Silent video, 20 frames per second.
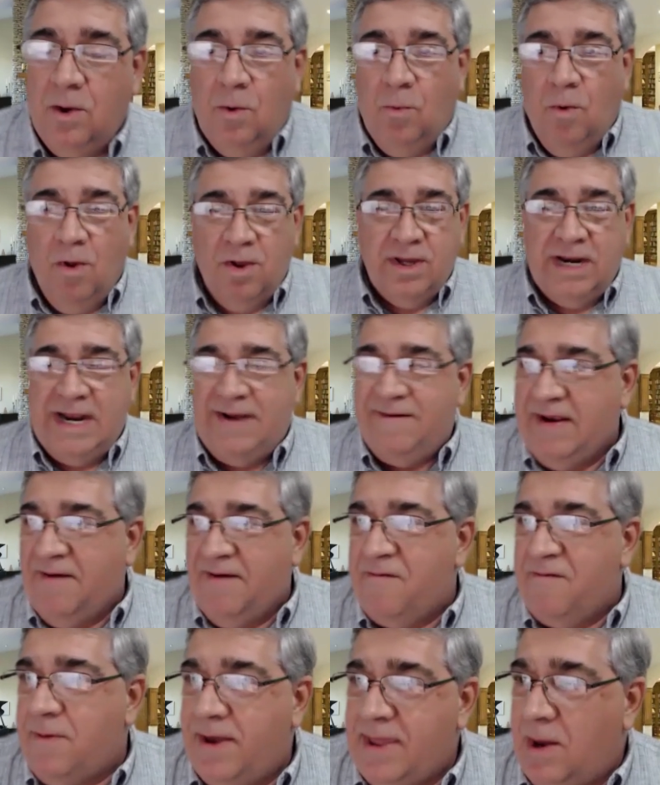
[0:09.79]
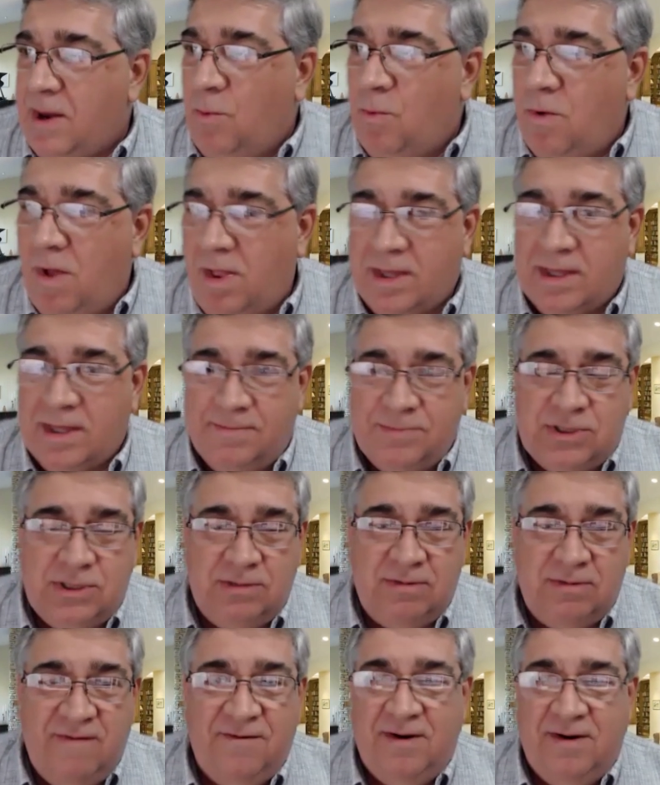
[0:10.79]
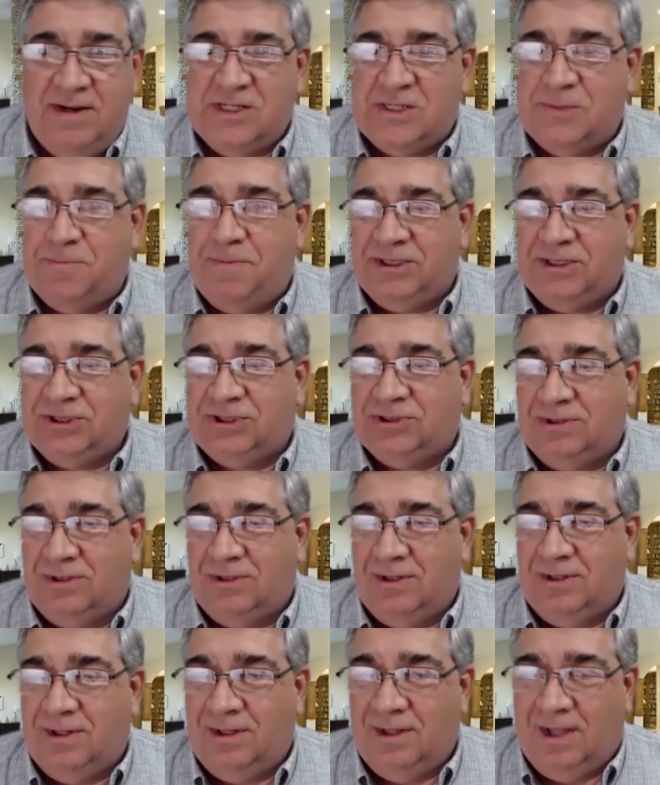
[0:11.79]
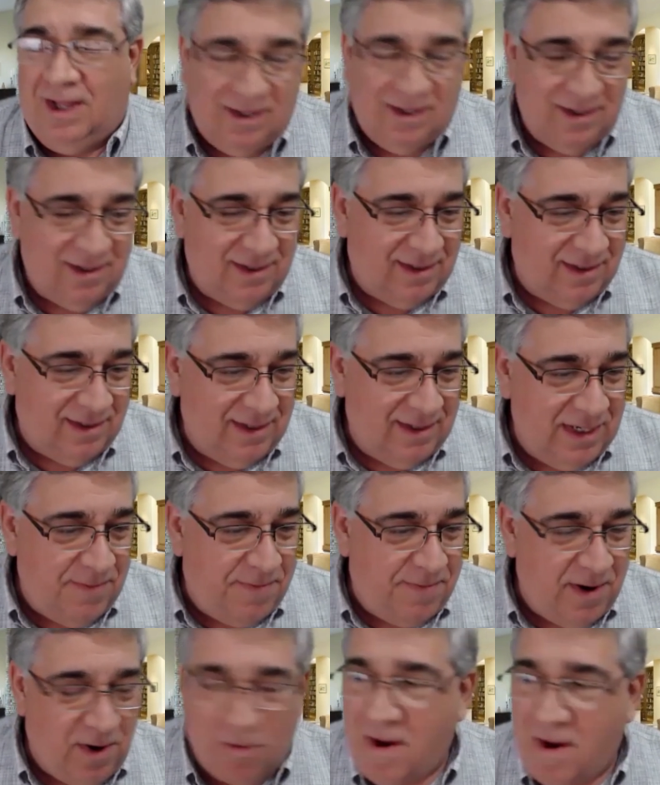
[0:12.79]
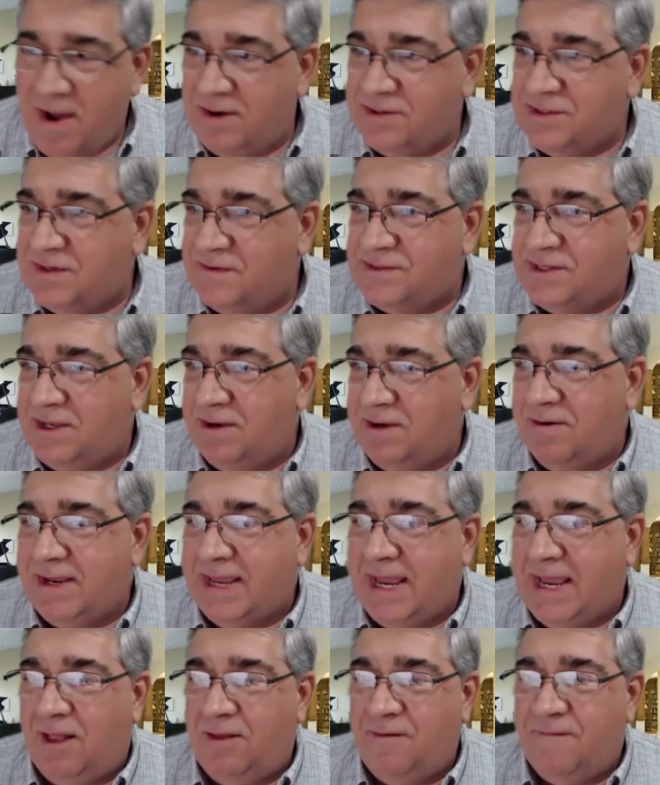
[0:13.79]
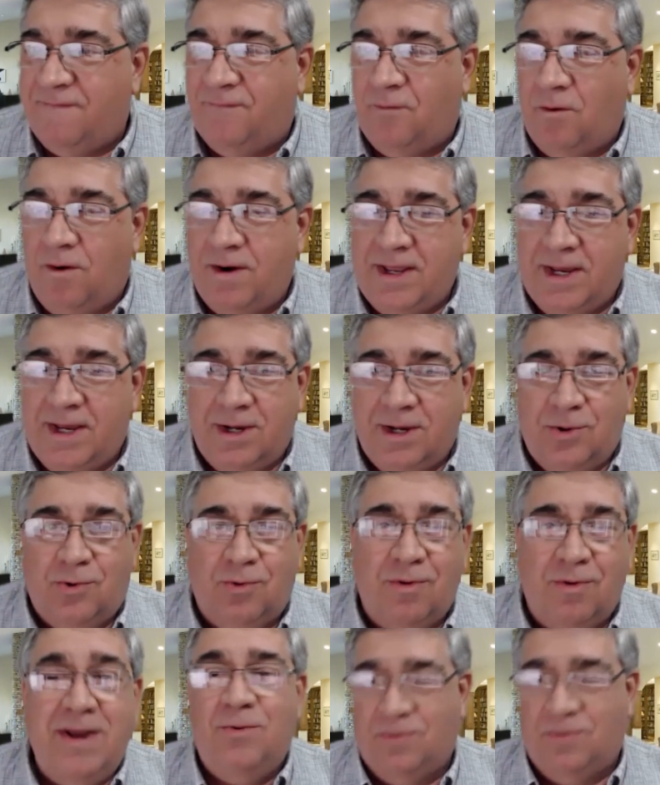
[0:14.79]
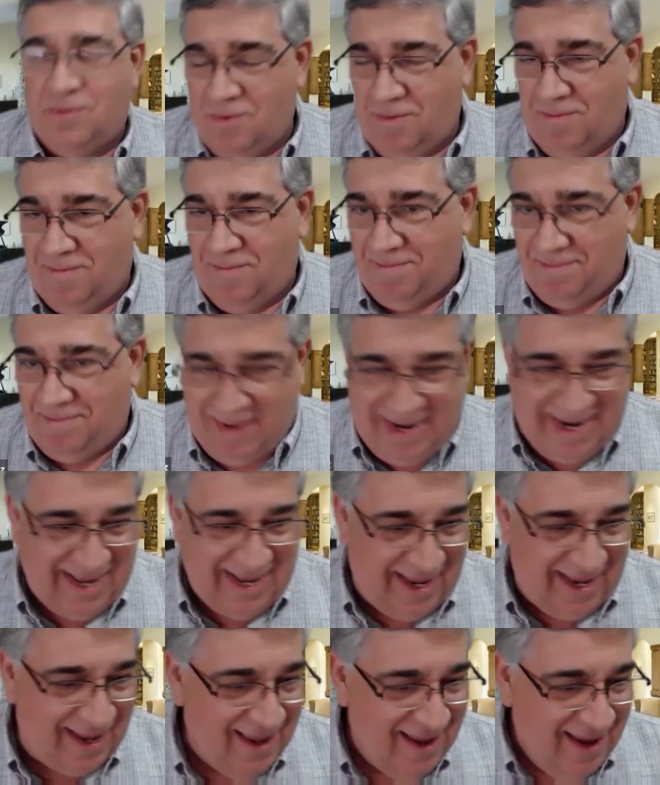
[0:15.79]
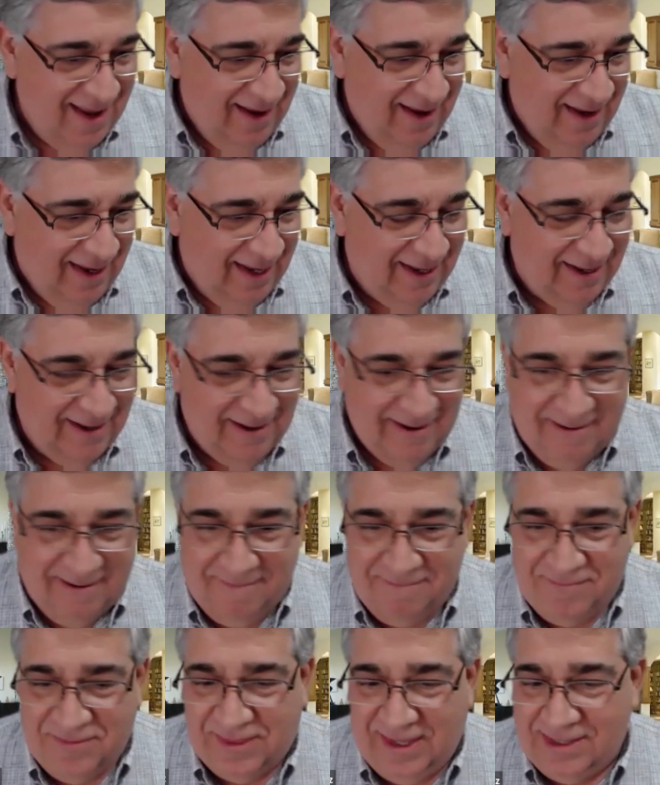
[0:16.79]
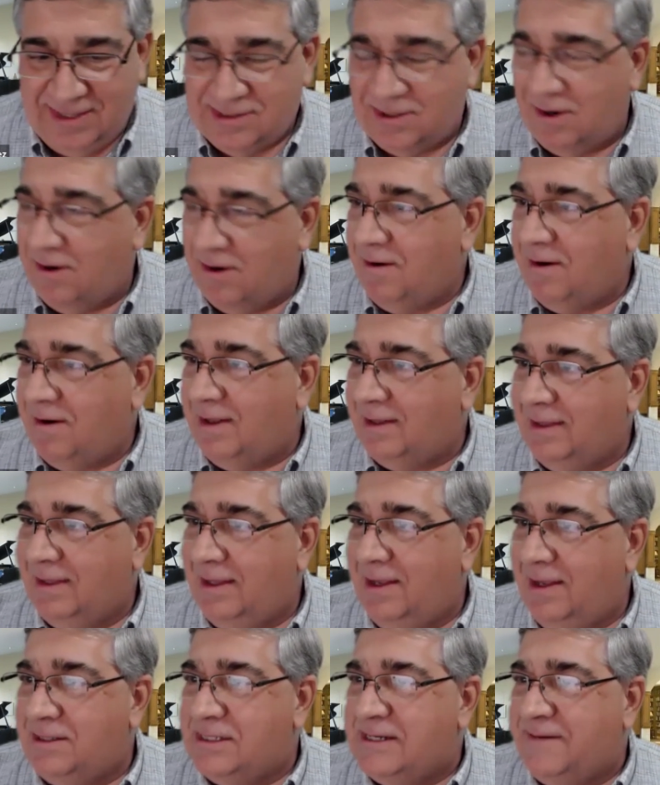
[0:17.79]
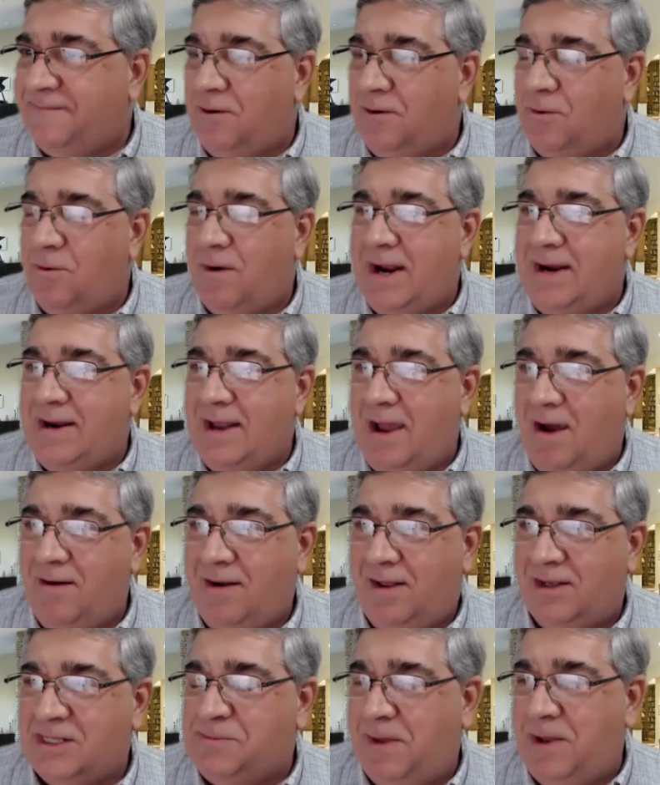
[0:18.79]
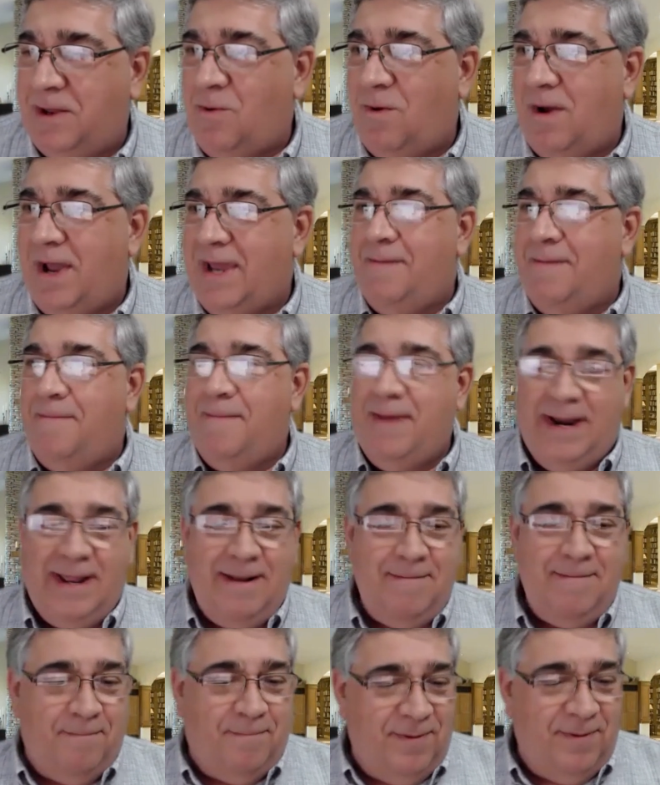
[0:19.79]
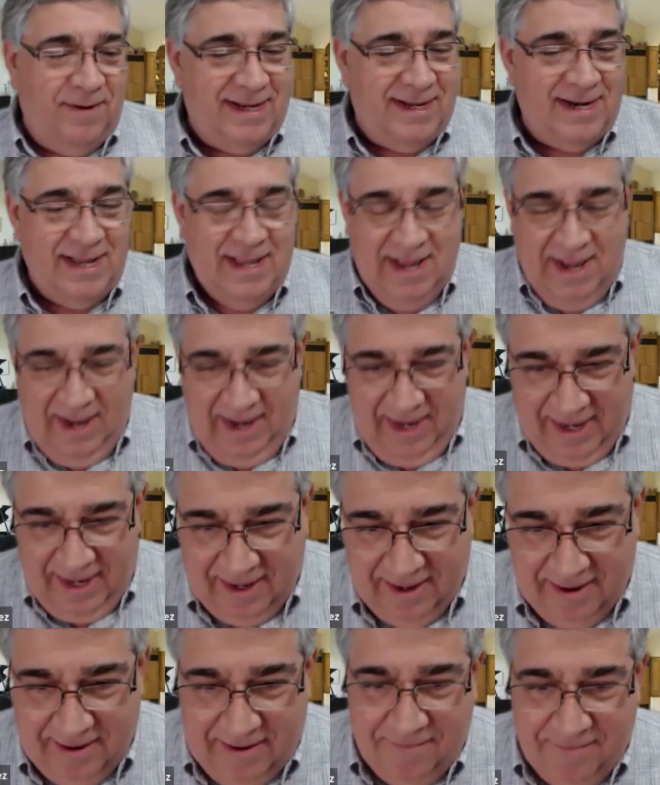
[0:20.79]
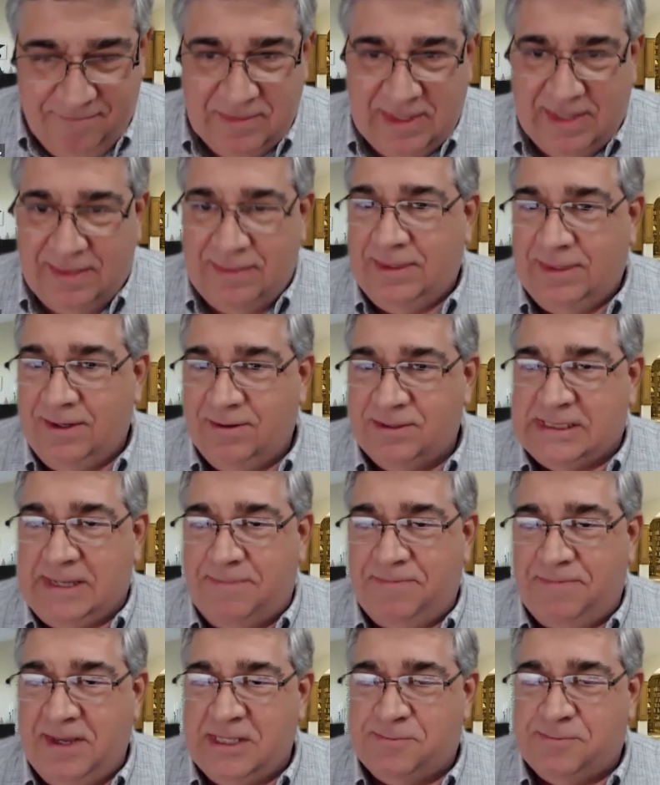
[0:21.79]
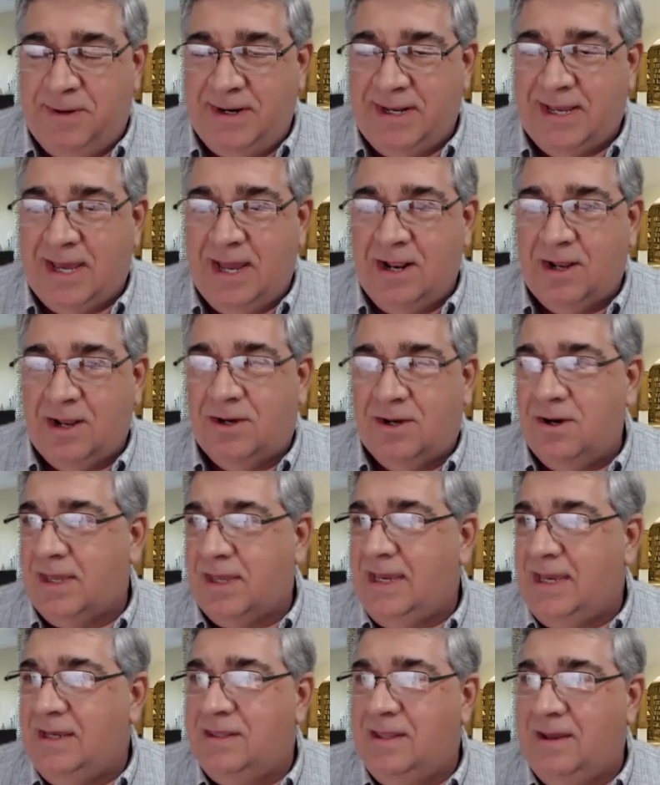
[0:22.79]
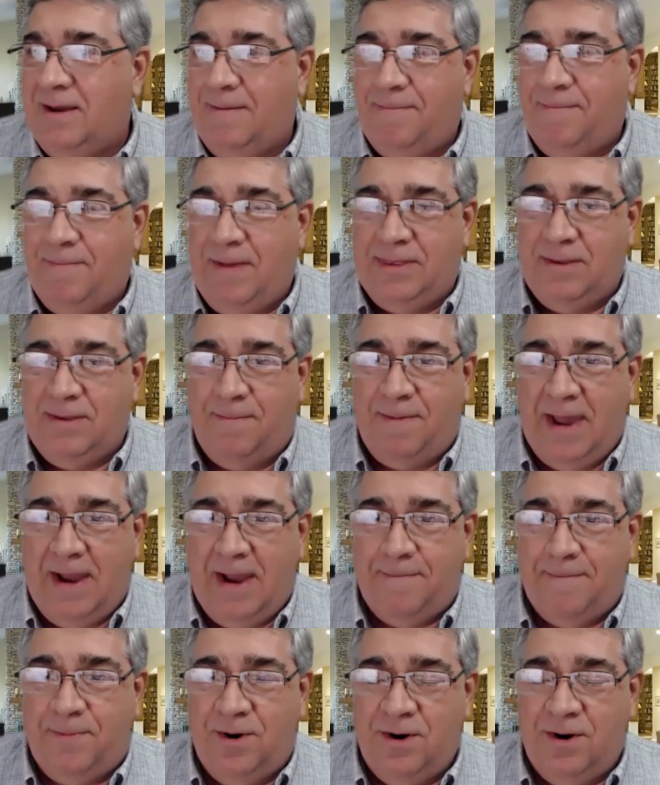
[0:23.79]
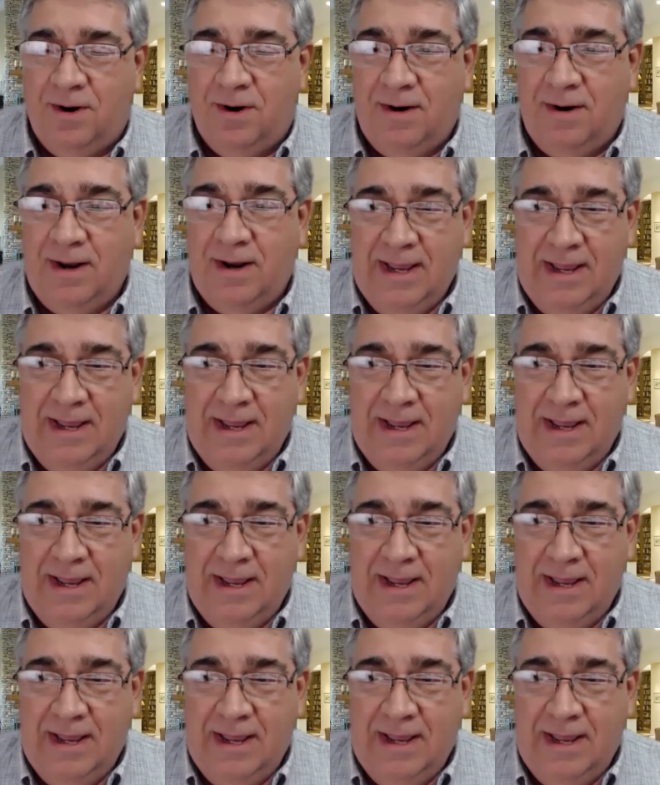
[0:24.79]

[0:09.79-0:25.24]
Well, good evening, everybody, and welcome to a very special Independent Writers of Southern California Green Room meeting. Things are a little different right now, and I'll explain why in a minute, but there's something that's been kind of cooking in the back burner,